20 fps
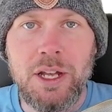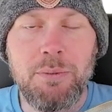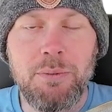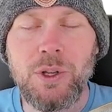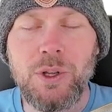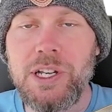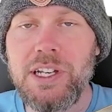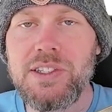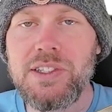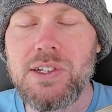
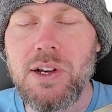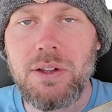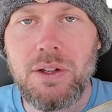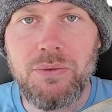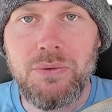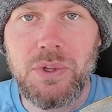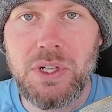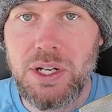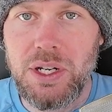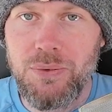place all of
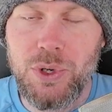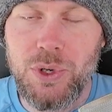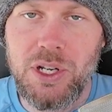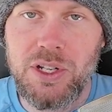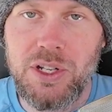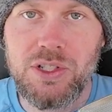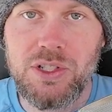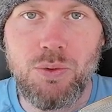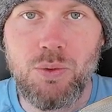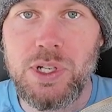the
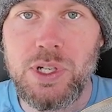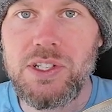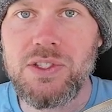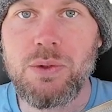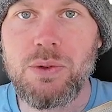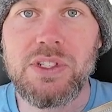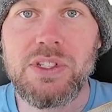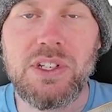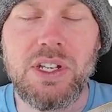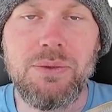different
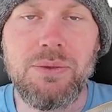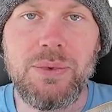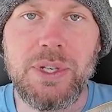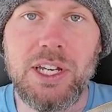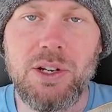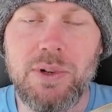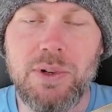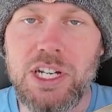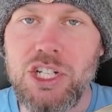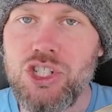resource
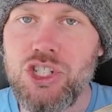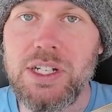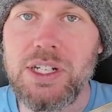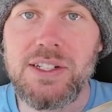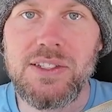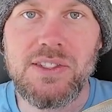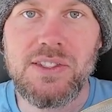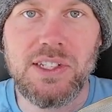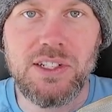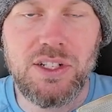
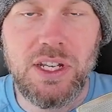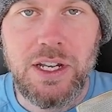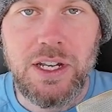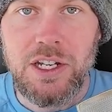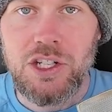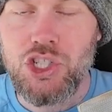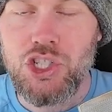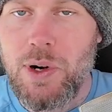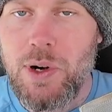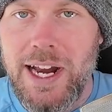configurations and
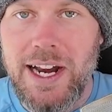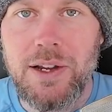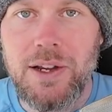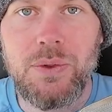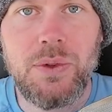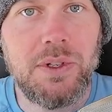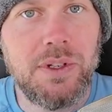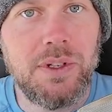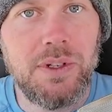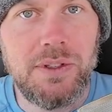track
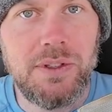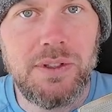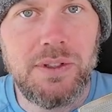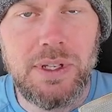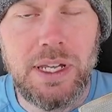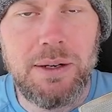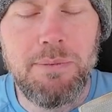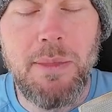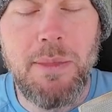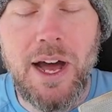
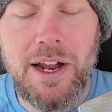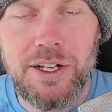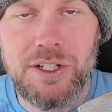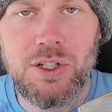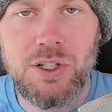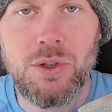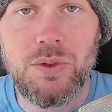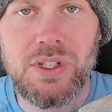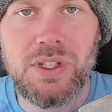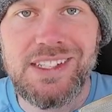and
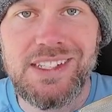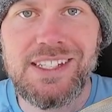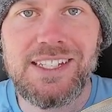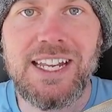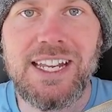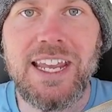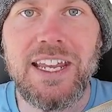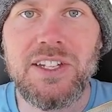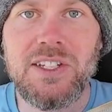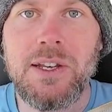monitor the
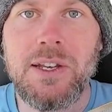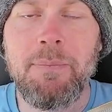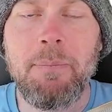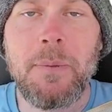state